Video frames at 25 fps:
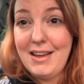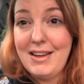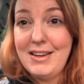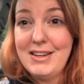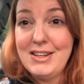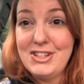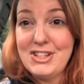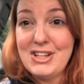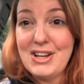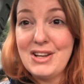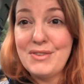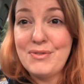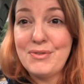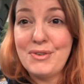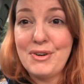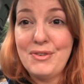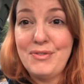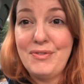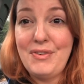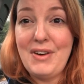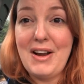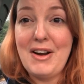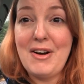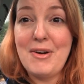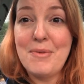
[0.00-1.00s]
the chance for a
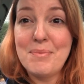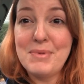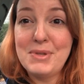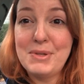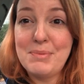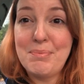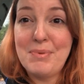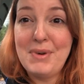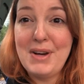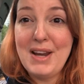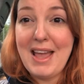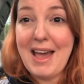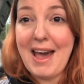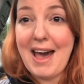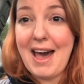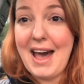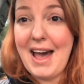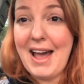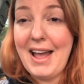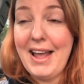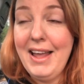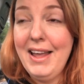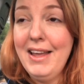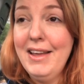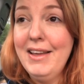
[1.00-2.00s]
flare-up is pretty
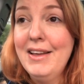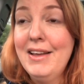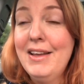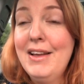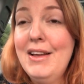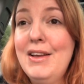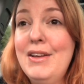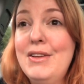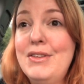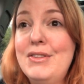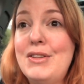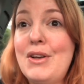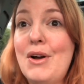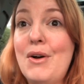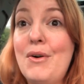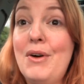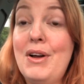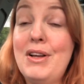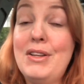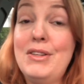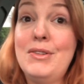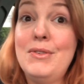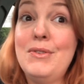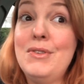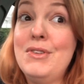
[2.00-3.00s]
high. So
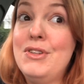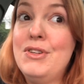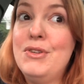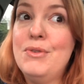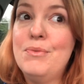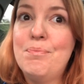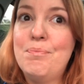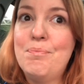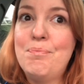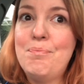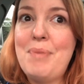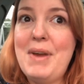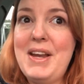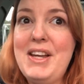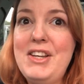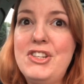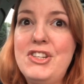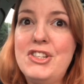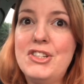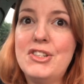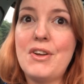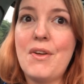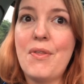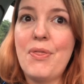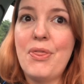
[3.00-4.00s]
as soon as you pinch
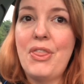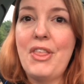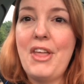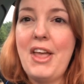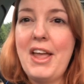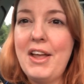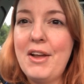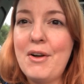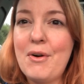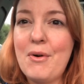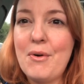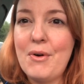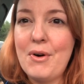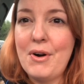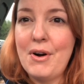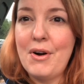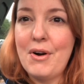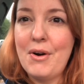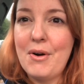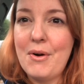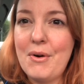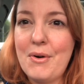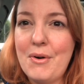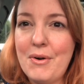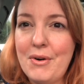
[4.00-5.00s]
something
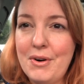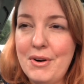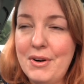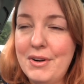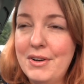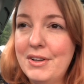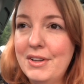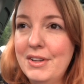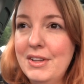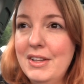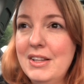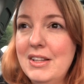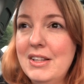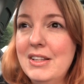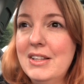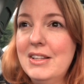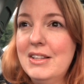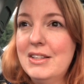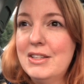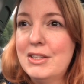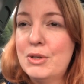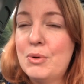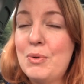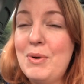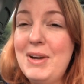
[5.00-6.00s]
or
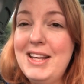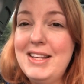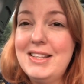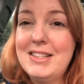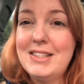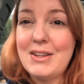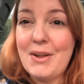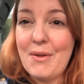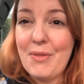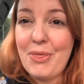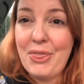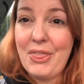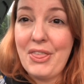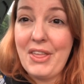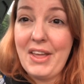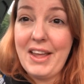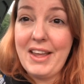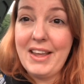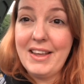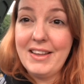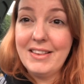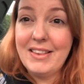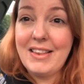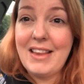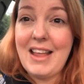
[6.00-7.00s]
squeeze
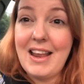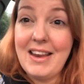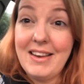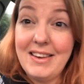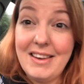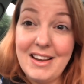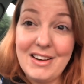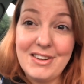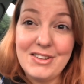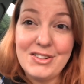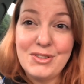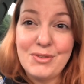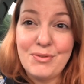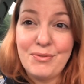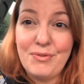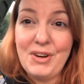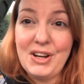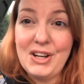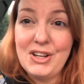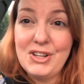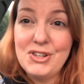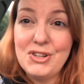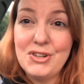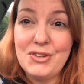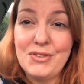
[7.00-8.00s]
something, then there's
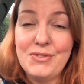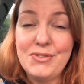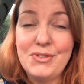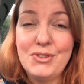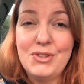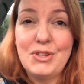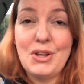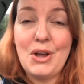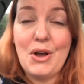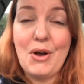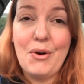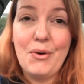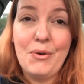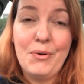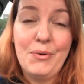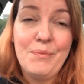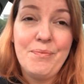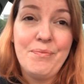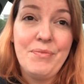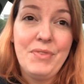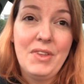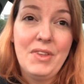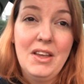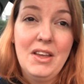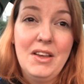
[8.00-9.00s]
friction. So
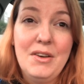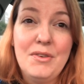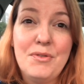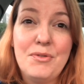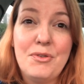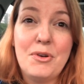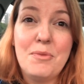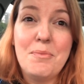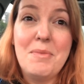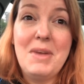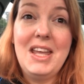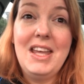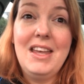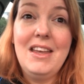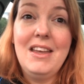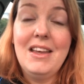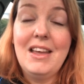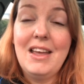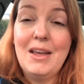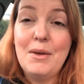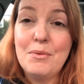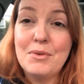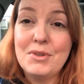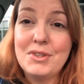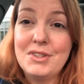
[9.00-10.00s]
for me,
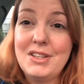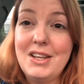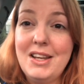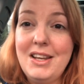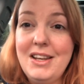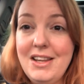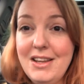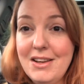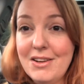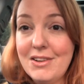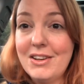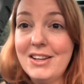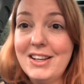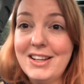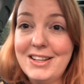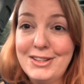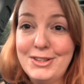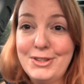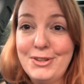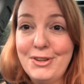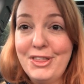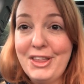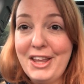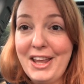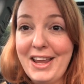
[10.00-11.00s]
it was idiotic
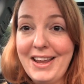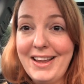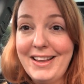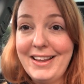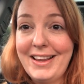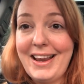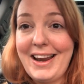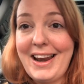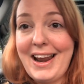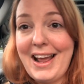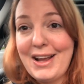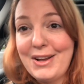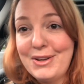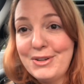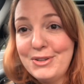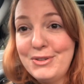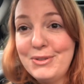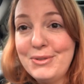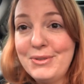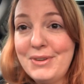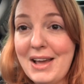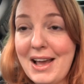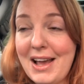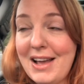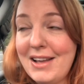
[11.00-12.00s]
to think that I could
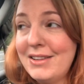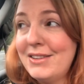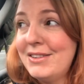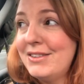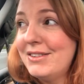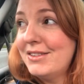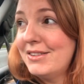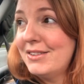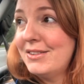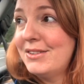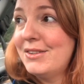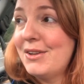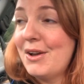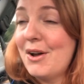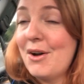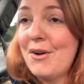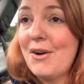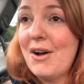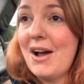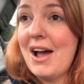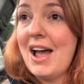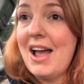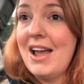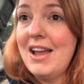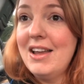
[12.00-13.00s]
do that.
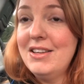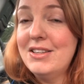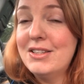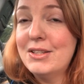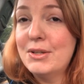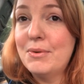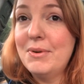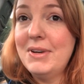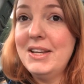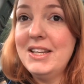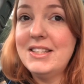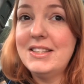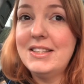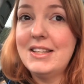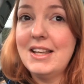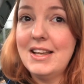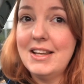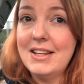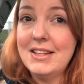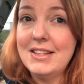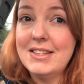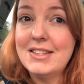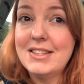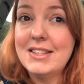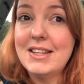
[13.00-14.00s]
So I squeezed
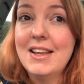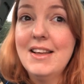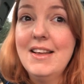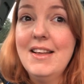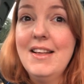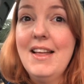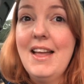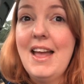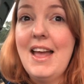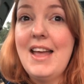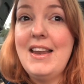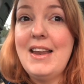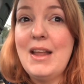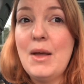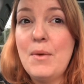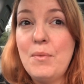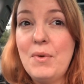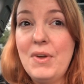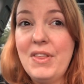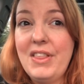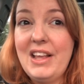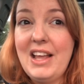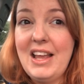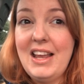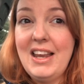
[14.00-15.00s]
it, and then
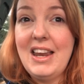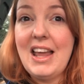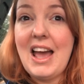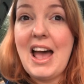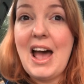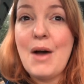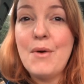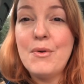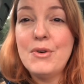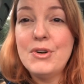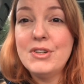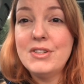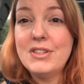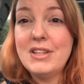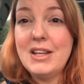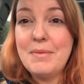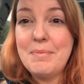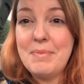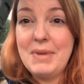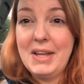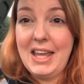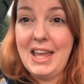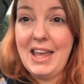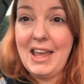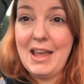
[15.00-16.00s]
within hours
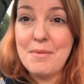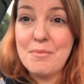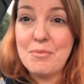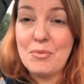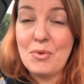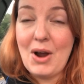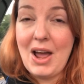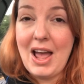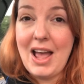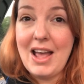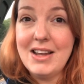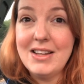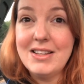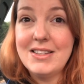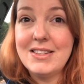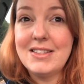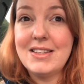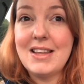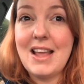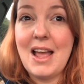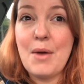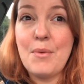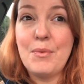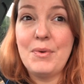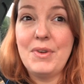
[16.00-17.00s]
it became red,
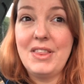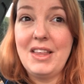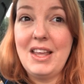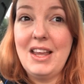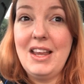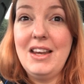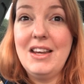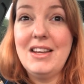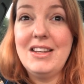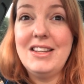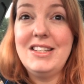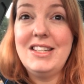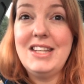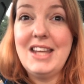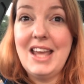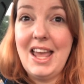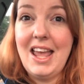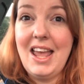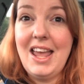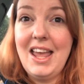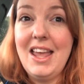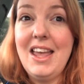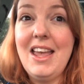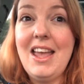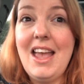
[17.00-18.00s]
and within a
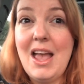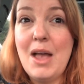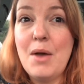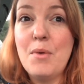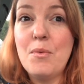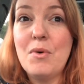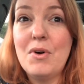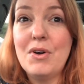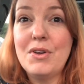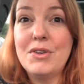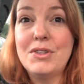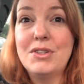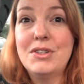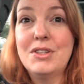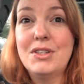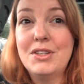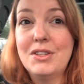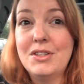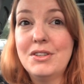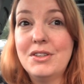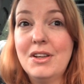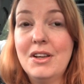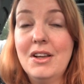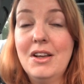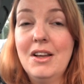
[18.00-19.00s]
day it
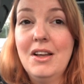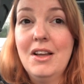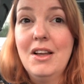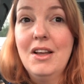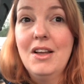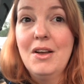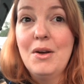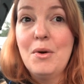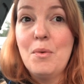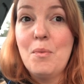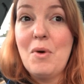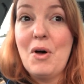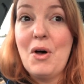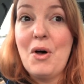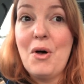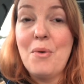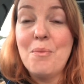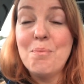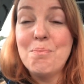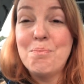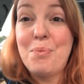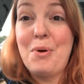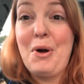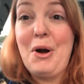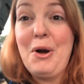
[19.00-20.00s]
was, well,
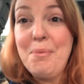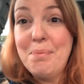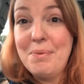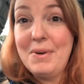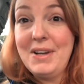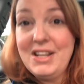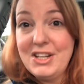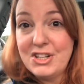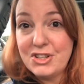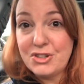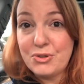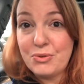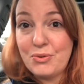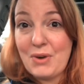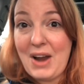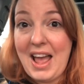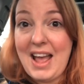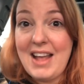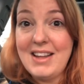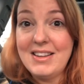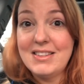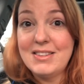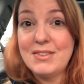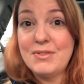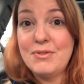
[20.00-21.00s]
purplish
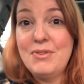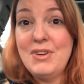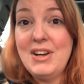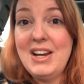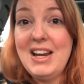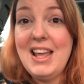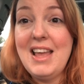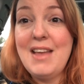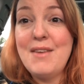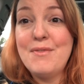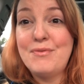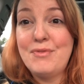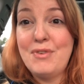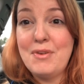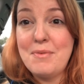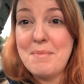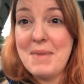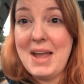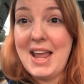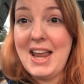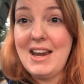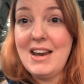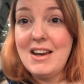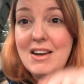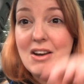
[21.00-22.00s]
red, really
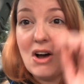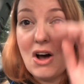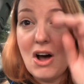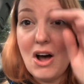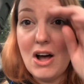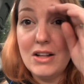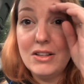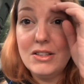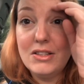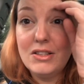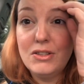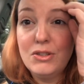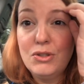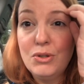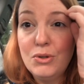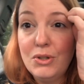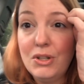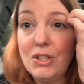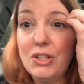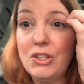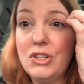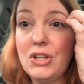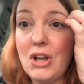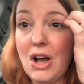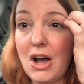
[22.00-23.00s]
inflamed, hot to
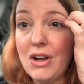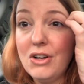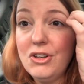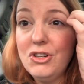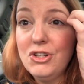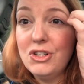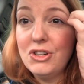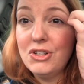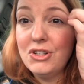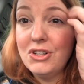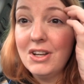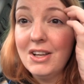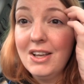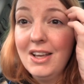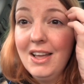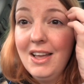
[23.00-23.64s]
the touch,